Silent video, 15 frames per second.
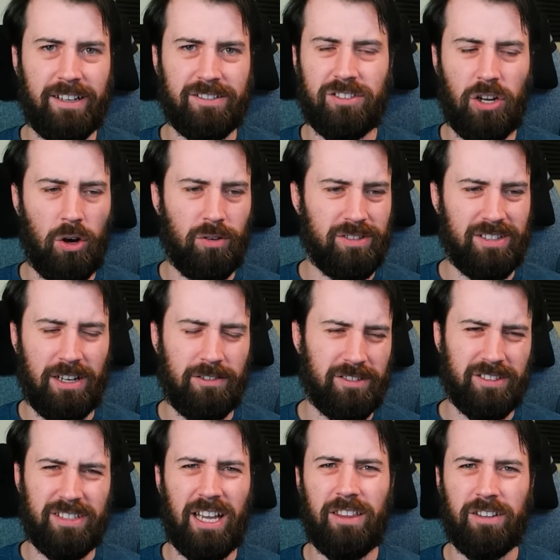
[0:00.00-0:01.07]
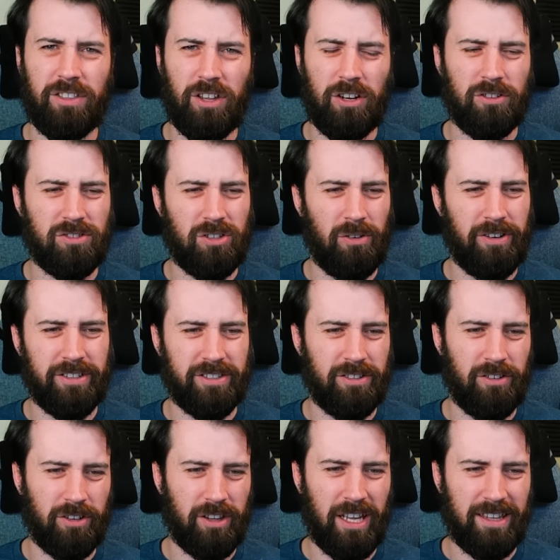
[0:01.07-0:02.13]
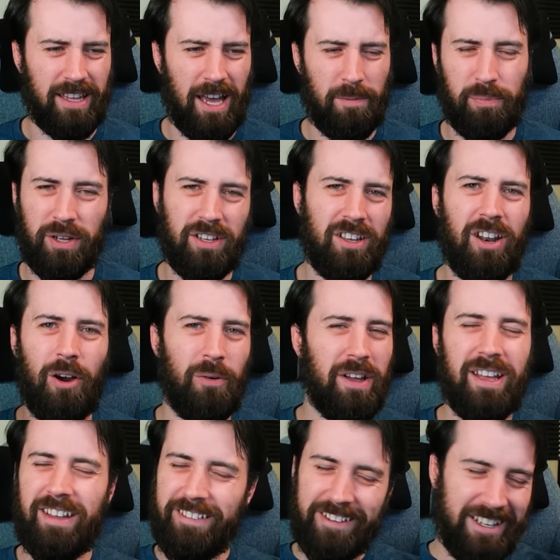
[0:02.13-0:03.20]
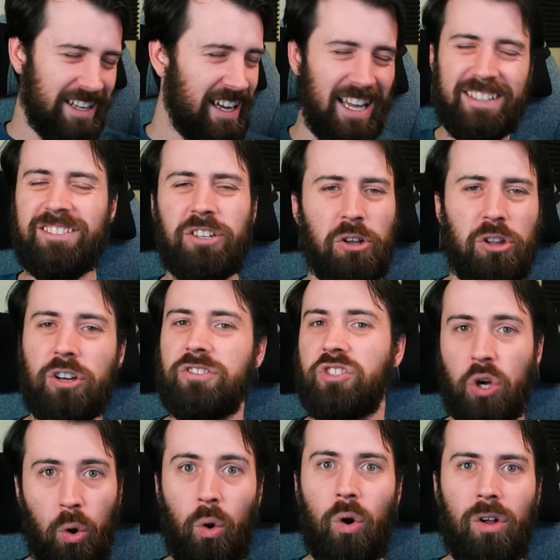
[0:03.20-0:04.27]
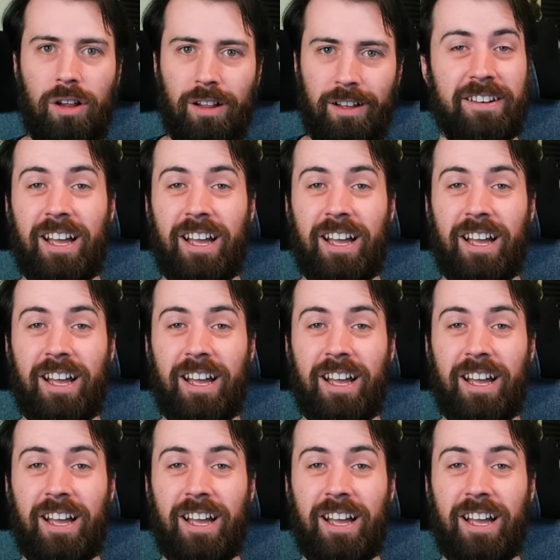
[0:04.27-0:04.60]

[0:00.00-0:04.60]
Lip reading: stones. I was to say the thunderstone doesn't look like that, but you know, it still looks cool.